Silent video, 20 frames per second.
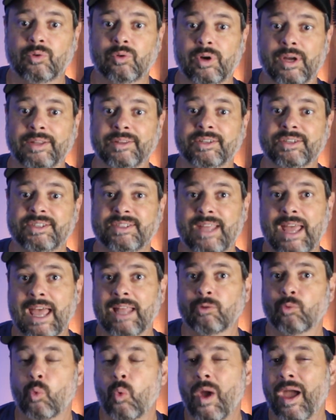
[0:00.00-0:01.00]

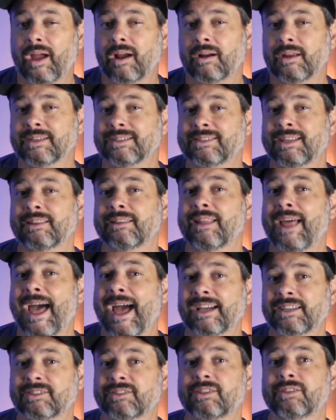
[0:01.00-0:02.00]
understand where is the
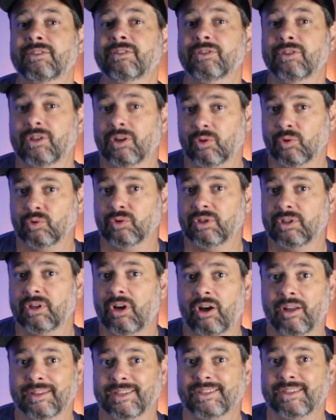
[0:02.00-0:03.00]
next note
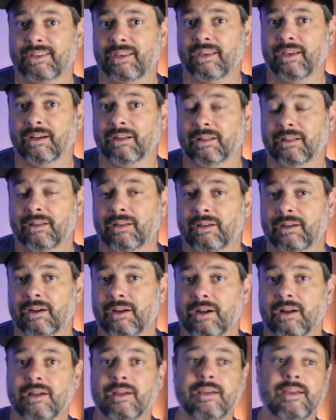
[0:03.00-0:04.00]
on the scale.
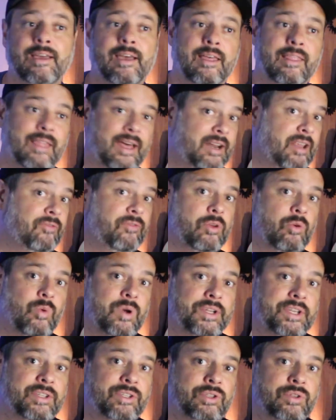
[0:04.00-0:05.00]
That if you
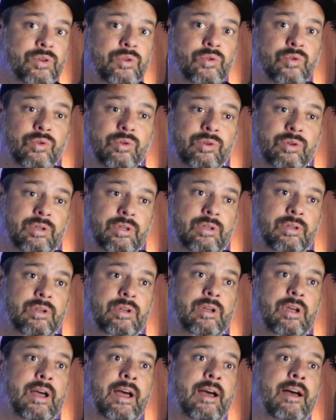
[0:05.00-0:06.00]
wanna do
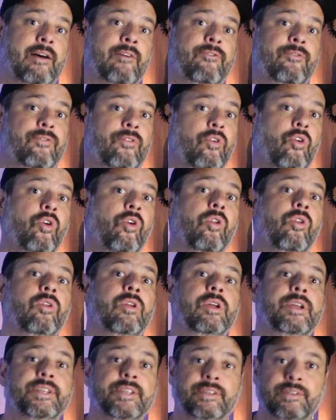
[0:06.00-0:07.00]
a
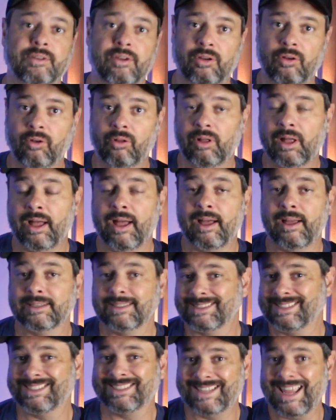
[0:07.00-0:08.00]
full
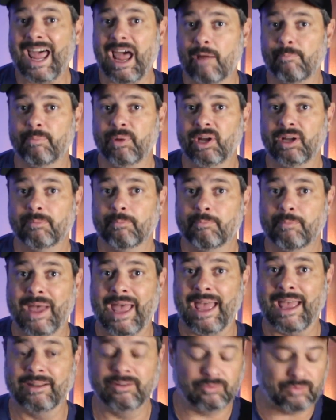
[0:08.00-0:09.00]
step
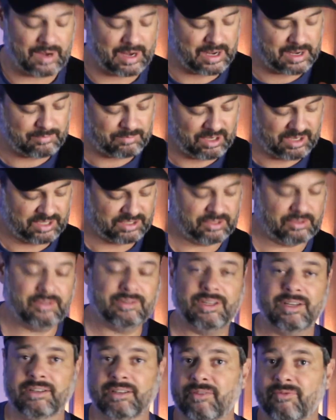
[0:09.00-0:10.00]
bend, right? Because
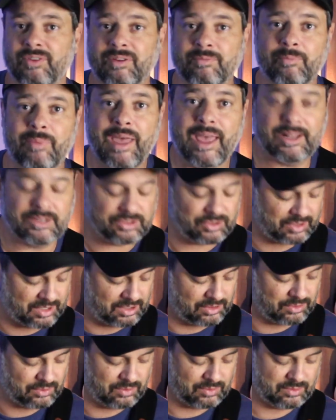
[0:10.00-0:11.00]
there are different bends you
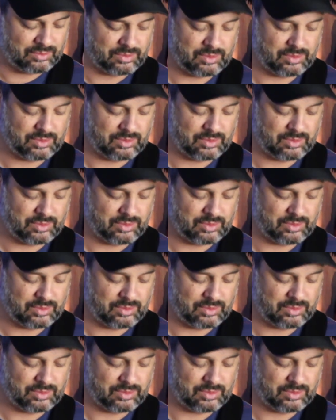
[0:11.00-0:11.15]
can do.